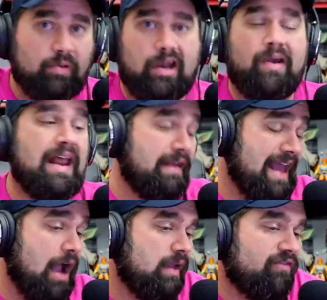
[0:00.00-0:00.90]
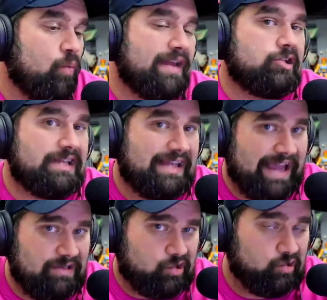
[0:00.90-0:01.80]
But now, now even when she
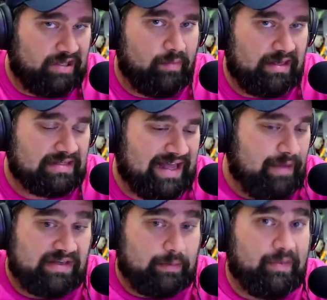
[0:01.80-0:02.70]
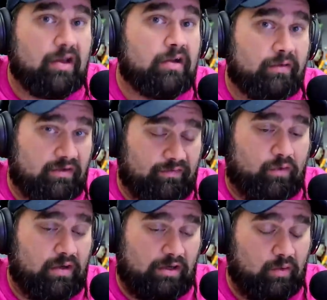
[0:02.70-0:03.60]
gets her limited time as a parent of
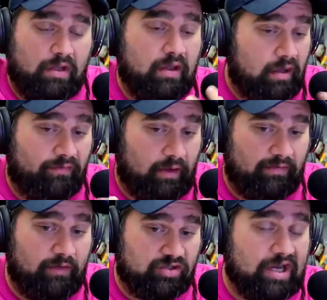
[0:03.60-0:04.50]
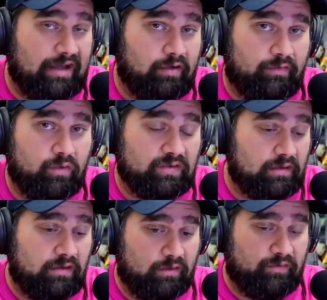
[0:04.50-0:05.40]
divorce, you know, of, of child of who's
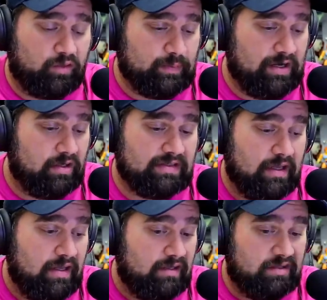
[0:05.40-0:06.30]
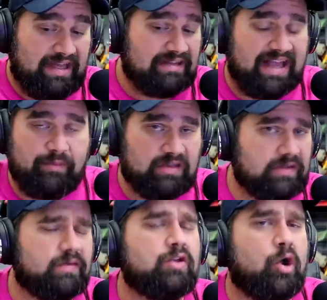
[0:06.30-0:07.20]
you know divorced parents, that time is
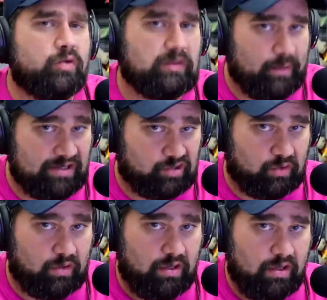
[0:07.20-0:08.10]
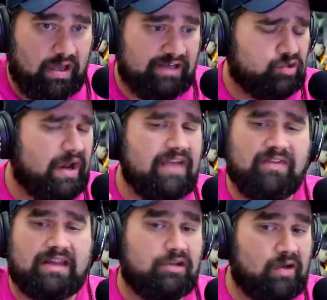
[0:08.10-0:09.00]
so special. I try
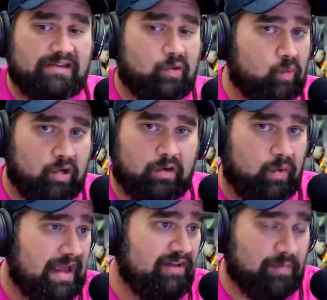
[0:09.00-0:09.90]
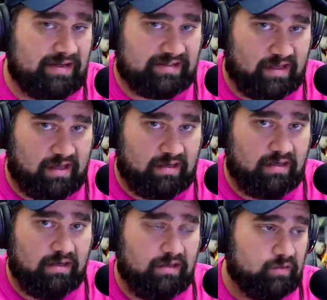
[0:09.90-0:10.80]
everything I do not to work when I have my son.
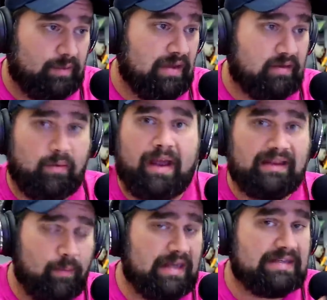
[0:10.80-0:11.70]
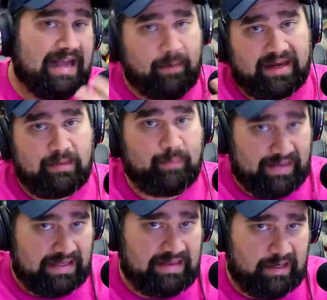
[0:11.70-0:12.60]
So I make my limited time. I can
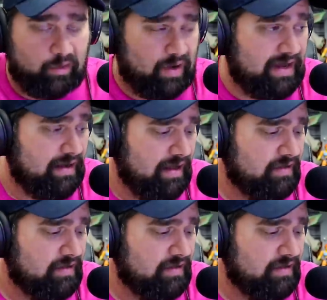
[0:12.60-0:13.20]
be there, right?